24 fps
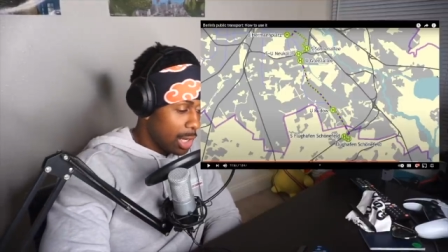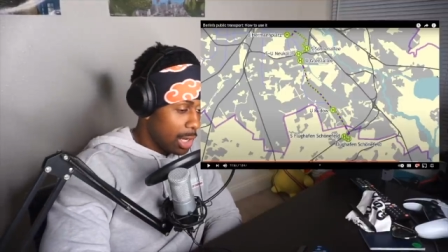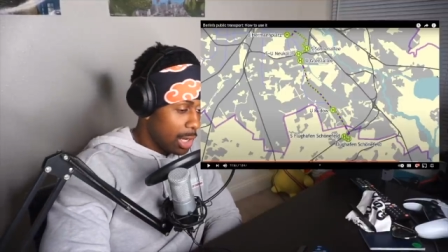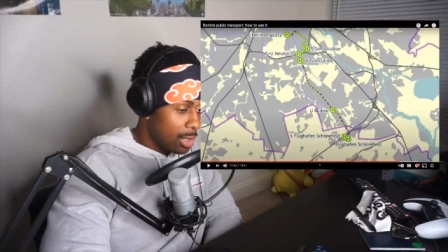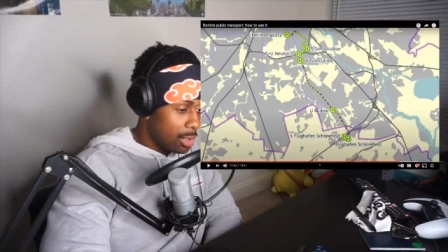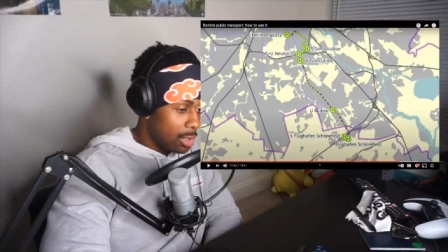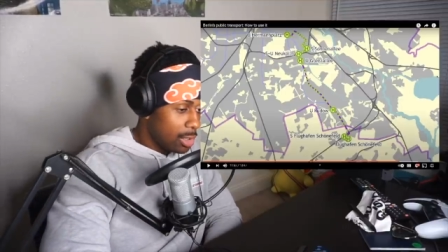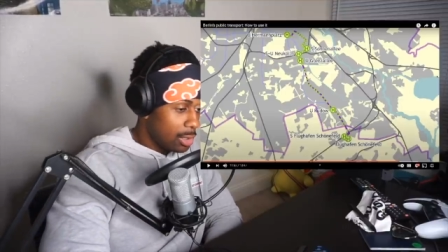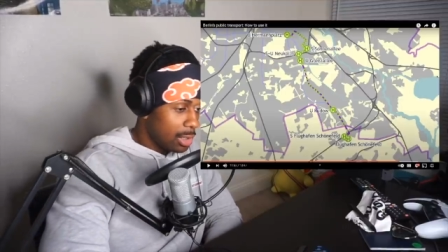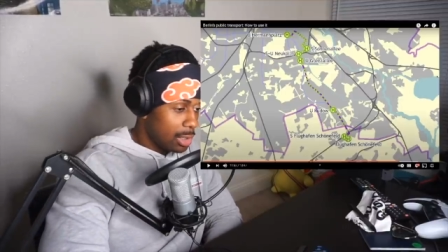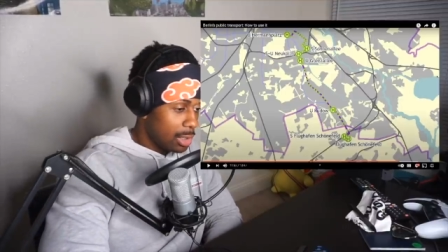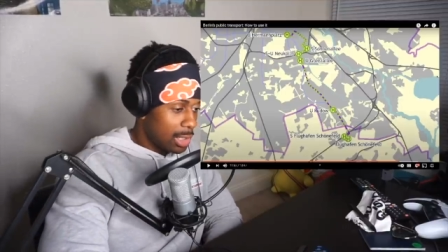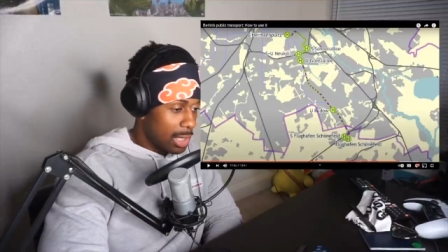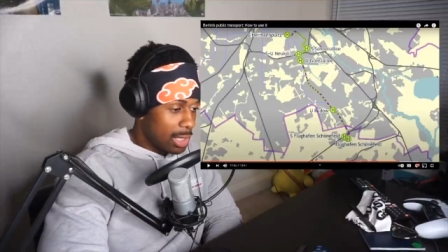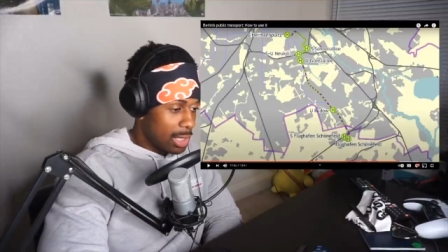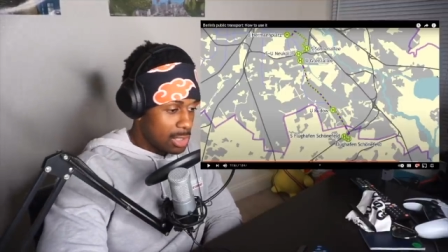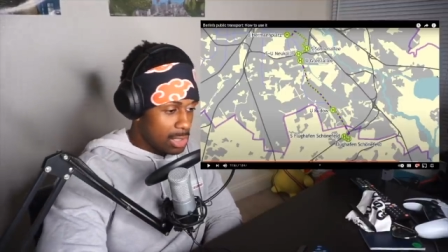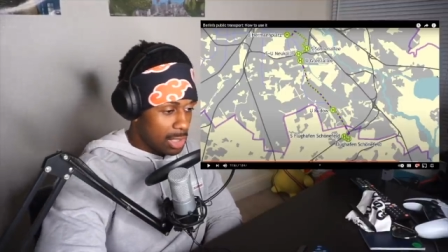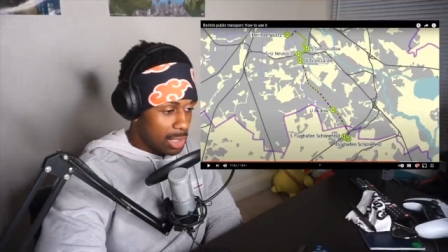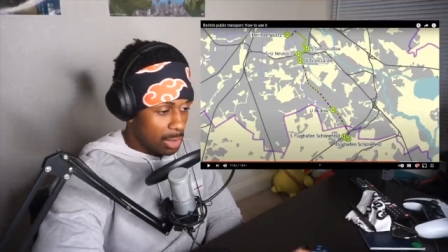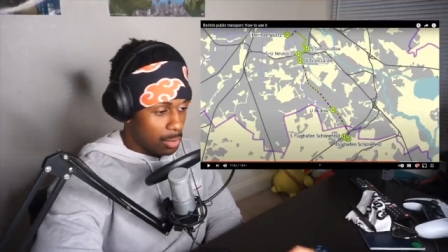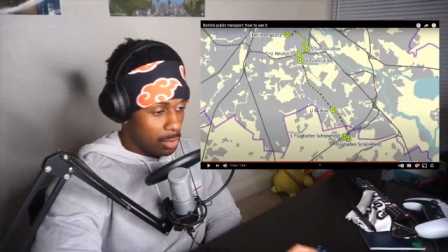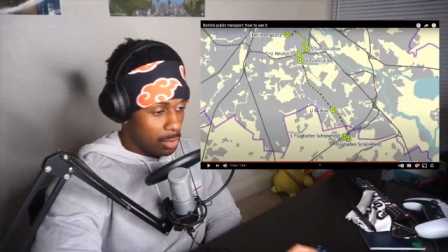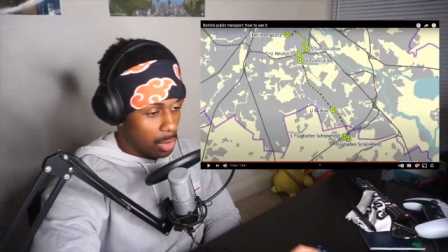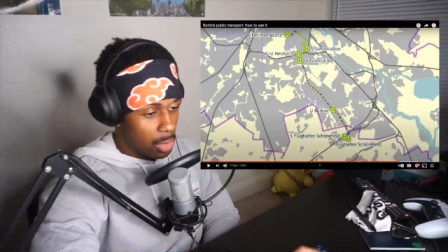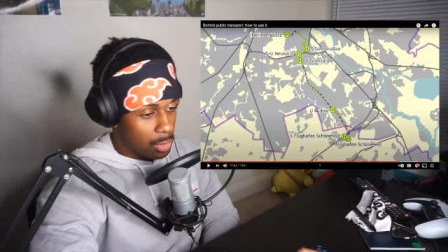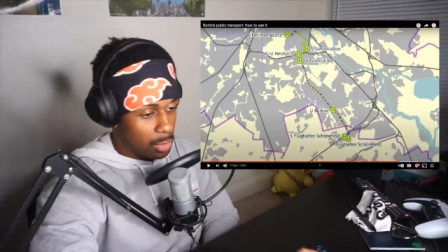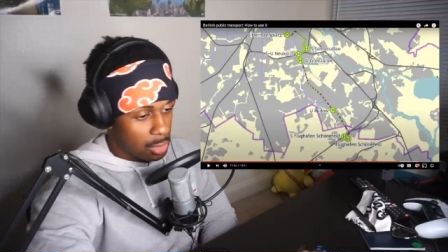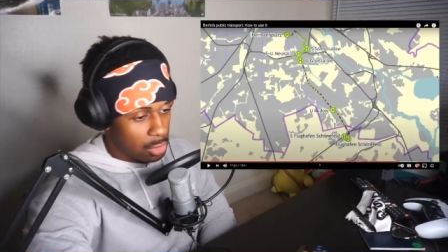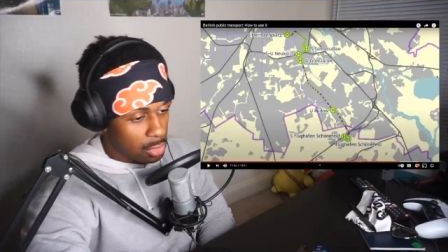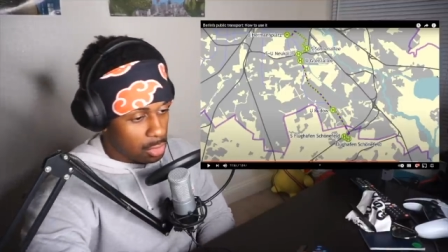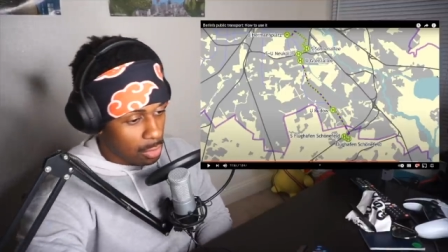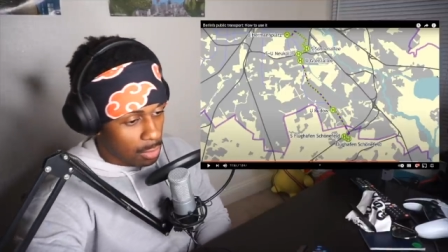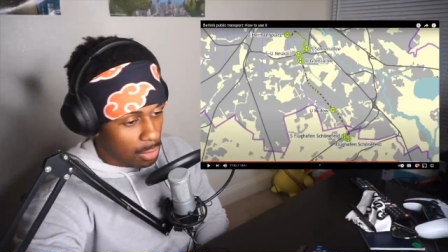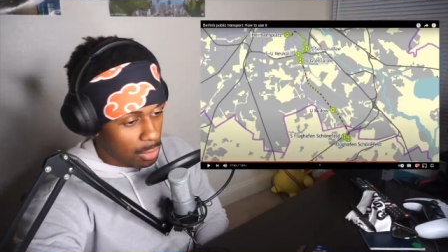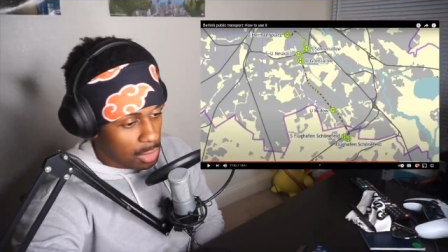I heard that's like where all the
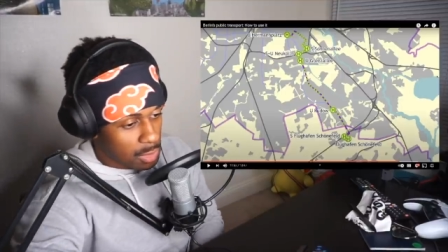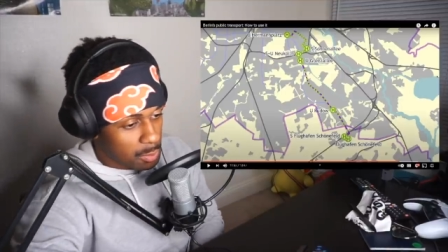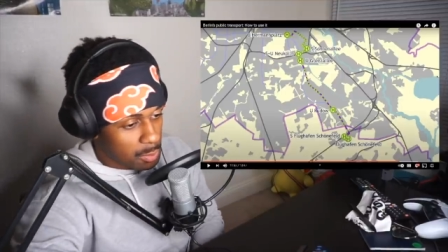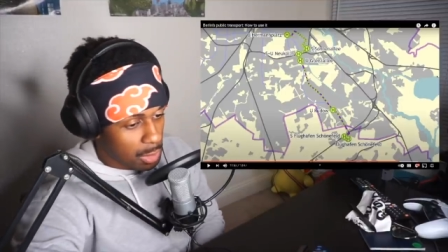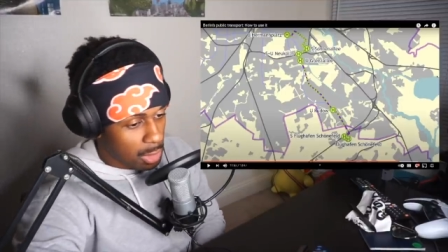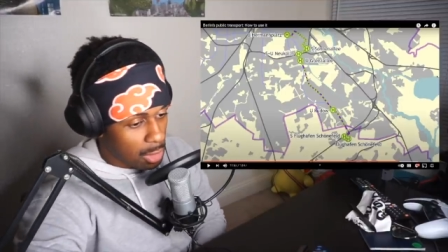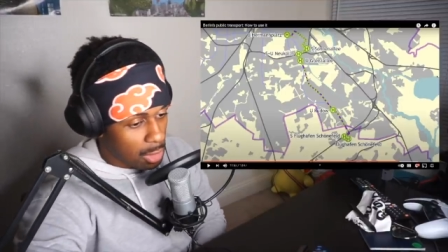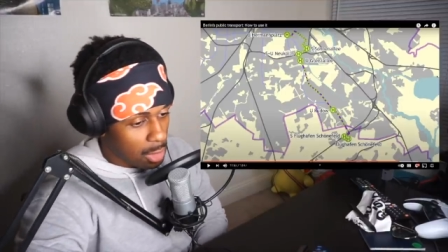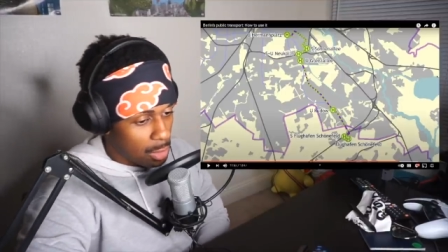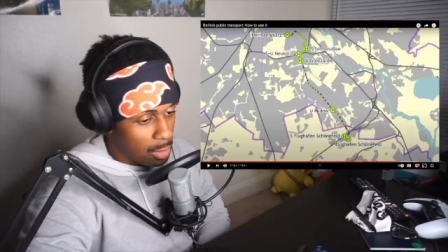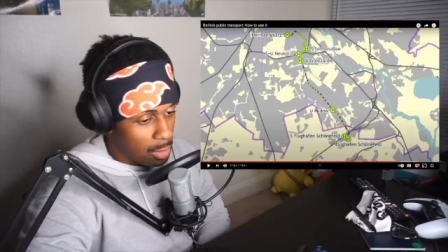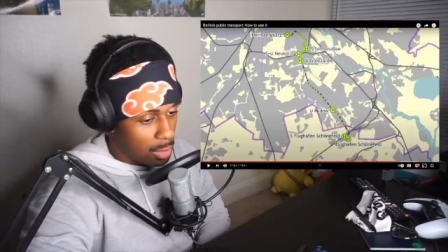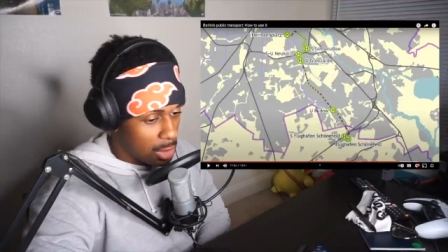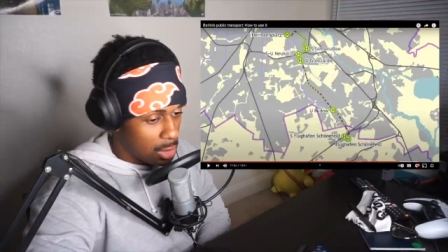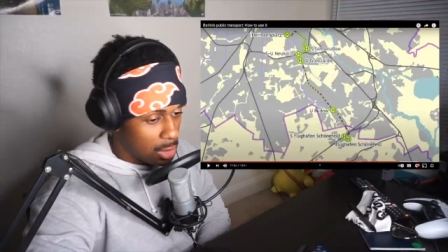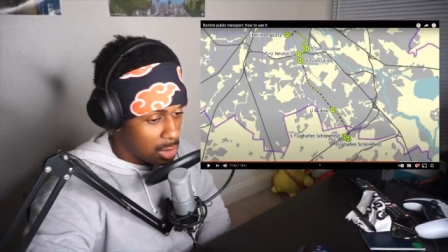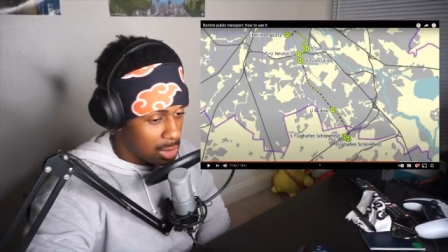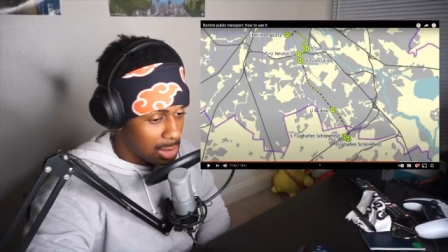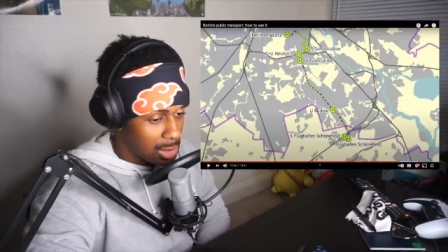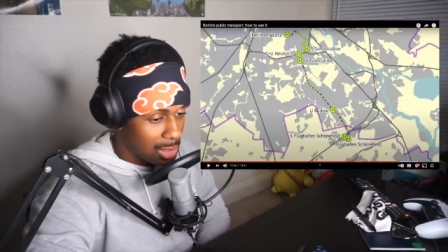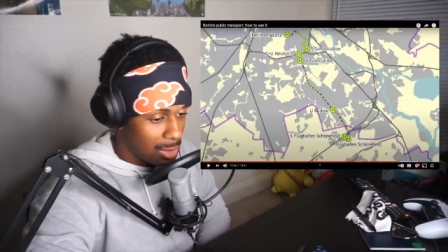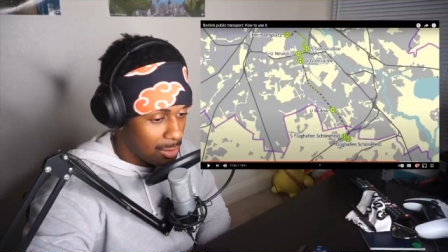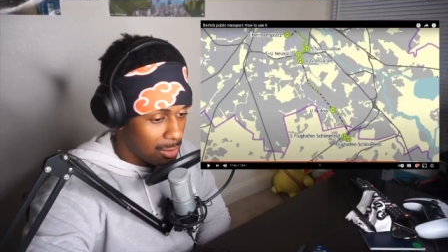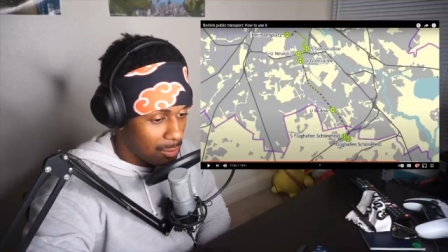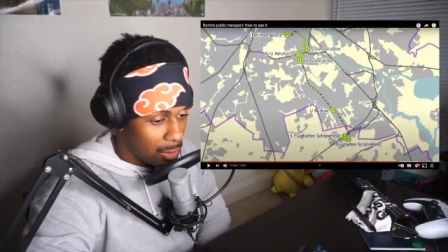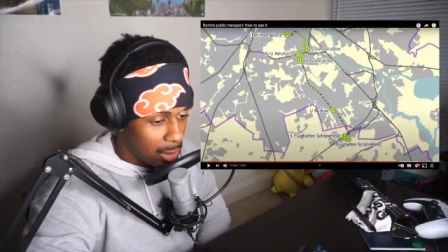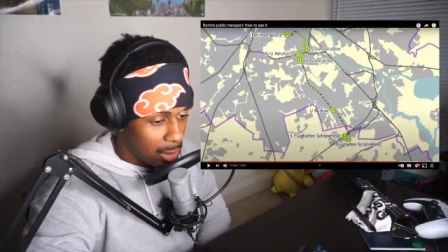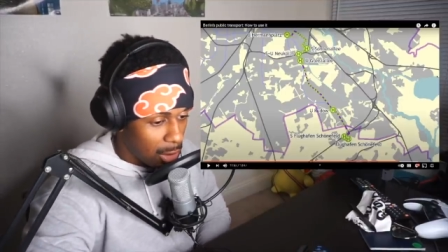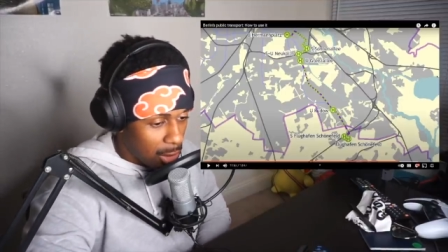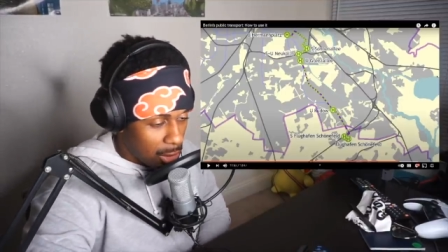tourists be going and stuff.